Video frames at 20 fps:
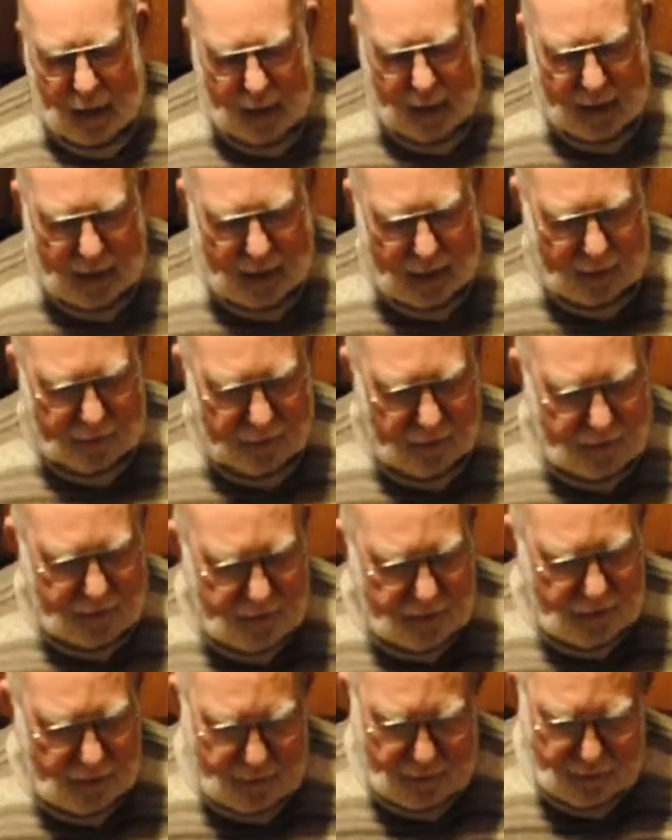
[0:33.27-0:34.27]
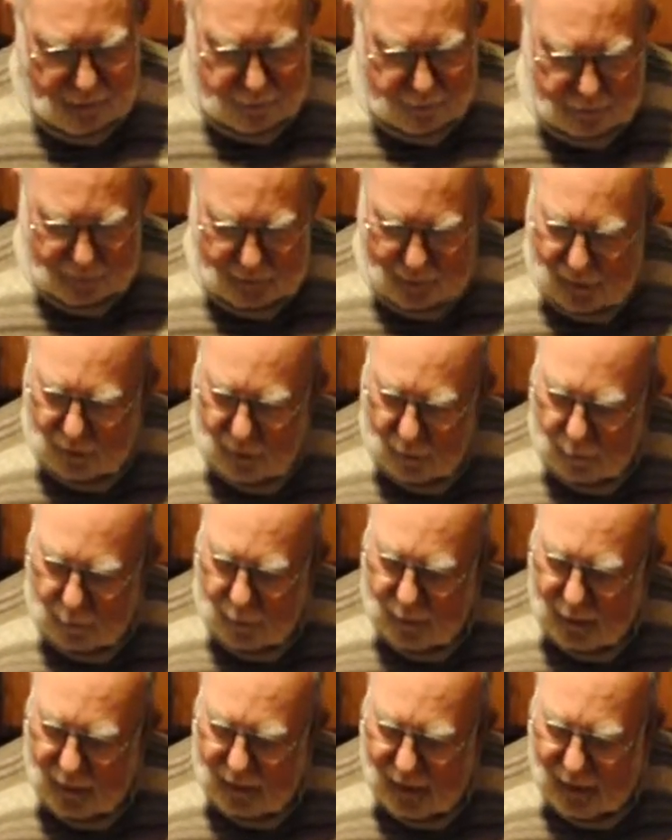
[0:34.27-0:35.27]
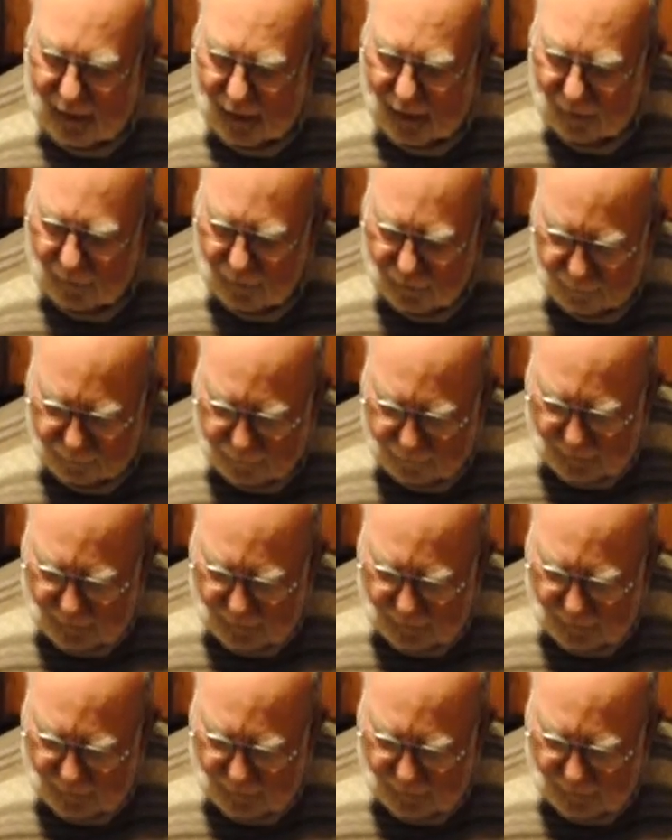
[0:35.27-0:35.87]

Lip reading: And this particular breed of cow